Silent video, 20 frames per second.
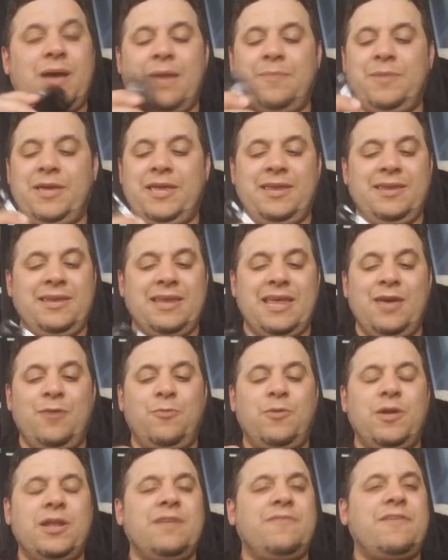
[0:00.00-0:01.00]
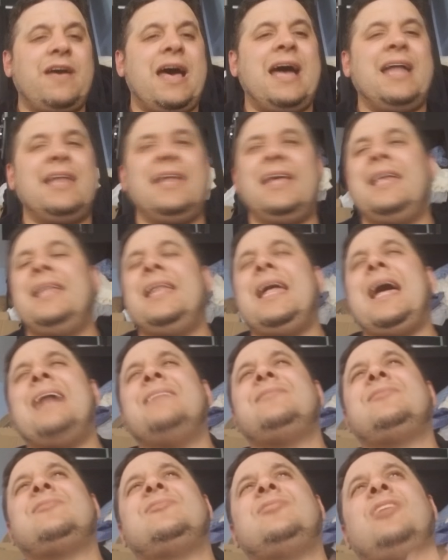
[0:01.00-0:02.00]
I mean, it would have had it
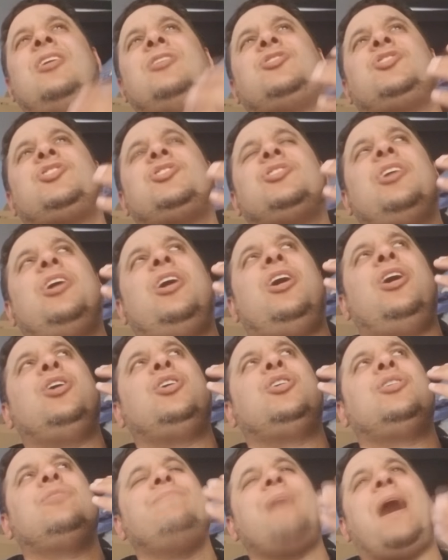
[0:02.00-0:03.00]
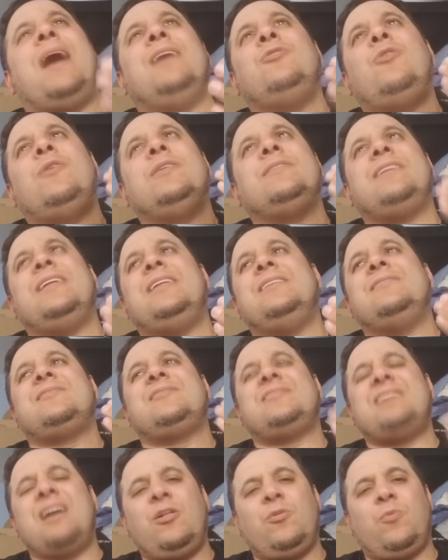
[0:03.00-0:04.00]
had such a I know it didn't
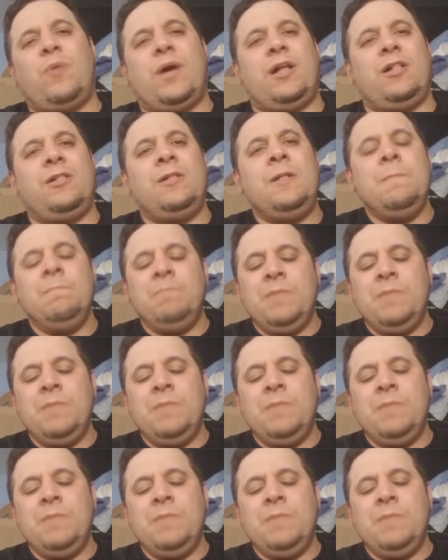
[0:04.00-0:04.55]
sell well,